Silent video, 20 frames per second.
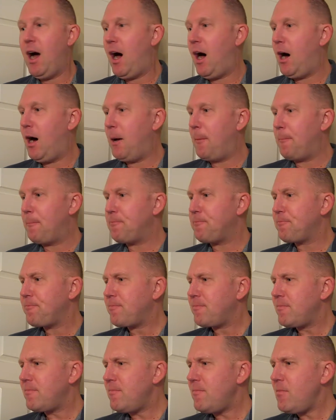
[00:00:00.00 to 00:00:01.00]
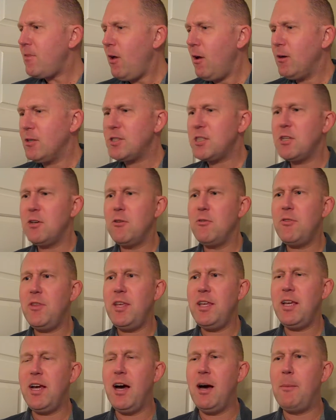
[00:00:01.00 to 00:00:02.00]
Also,
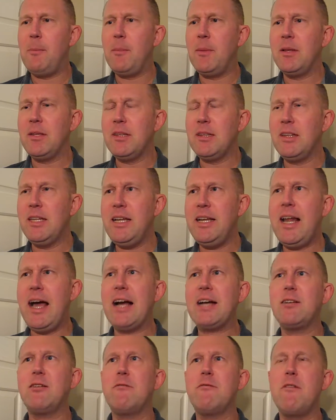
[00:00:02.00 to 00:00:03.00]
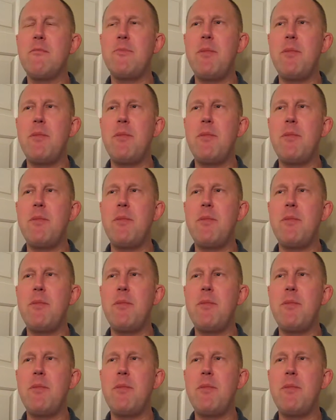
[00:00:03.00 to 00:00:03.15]
the lead actor from